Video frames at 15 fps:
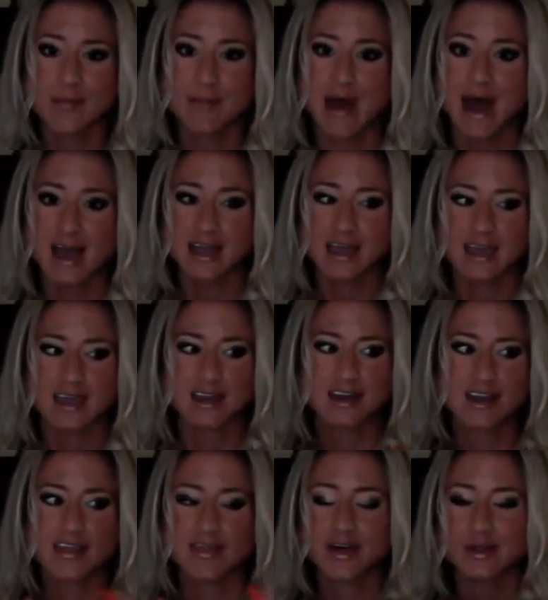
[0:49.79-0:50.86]
back
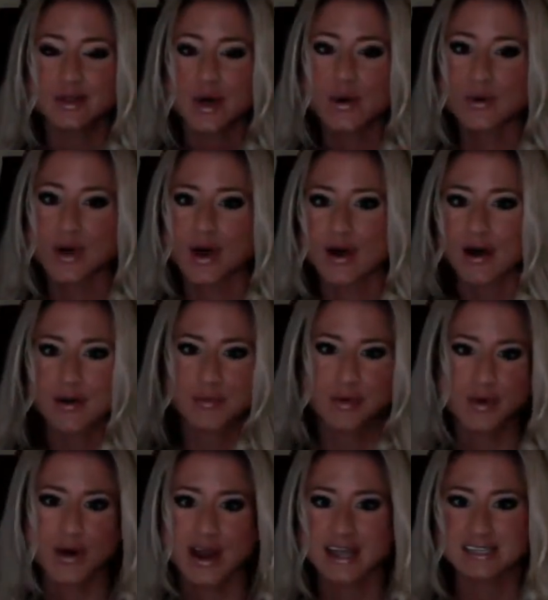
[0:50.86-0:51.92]
in the low-carb
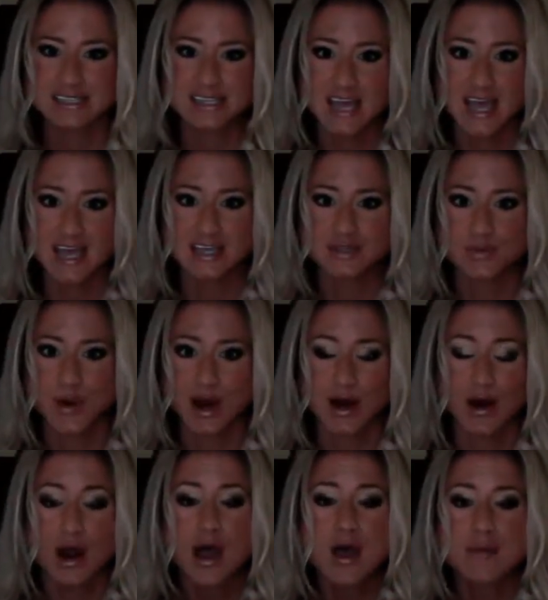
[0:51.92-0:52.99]
craze days
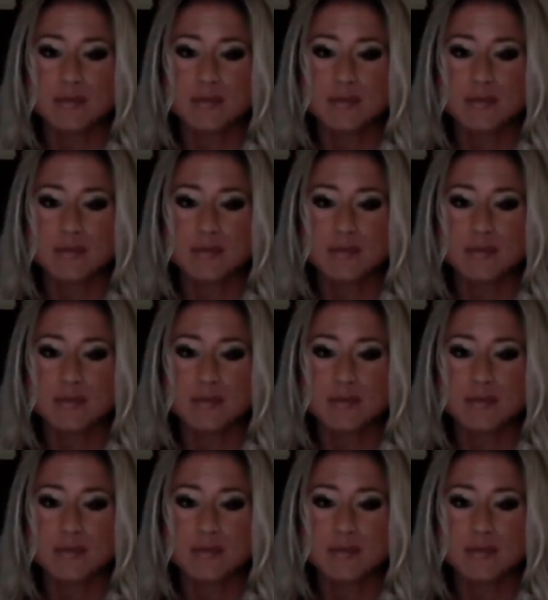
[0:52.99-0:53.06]
where